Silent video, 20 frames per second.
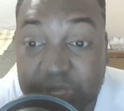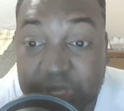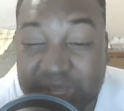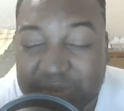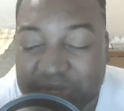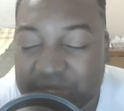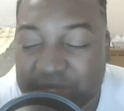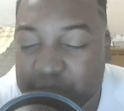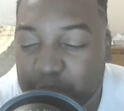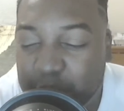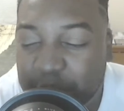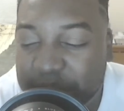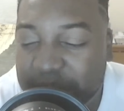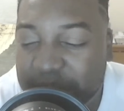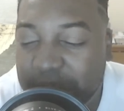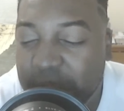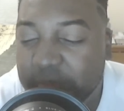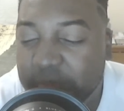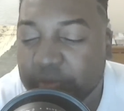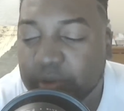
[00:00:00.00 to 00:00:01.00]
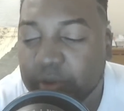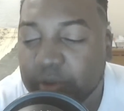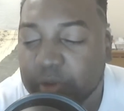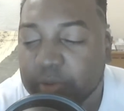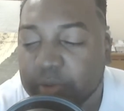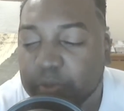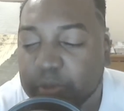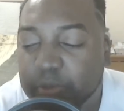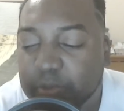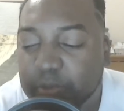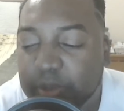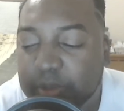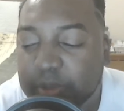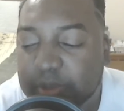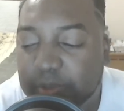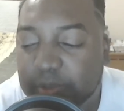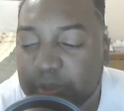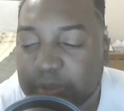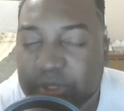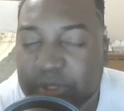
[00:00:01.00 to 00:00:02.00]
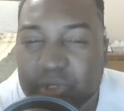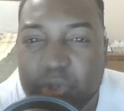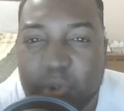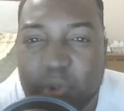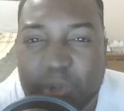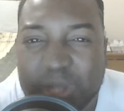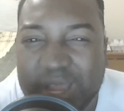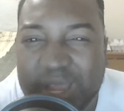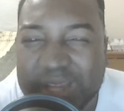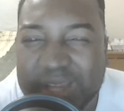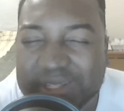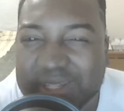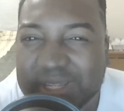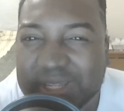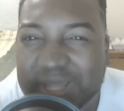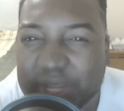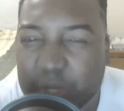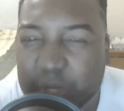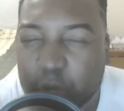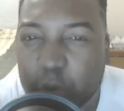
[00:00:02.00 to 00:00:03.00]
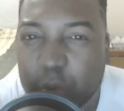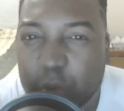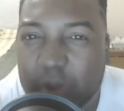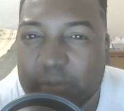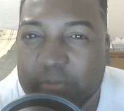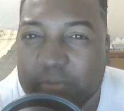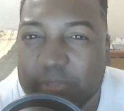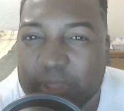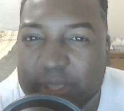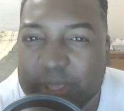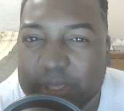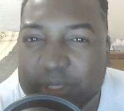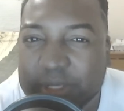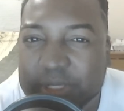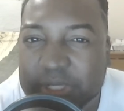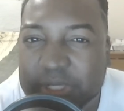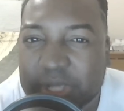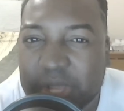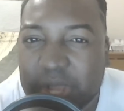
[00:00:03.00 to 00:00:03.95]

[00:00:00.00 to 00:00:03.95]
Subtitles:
Because one thing I've learned with women don't like to let go of things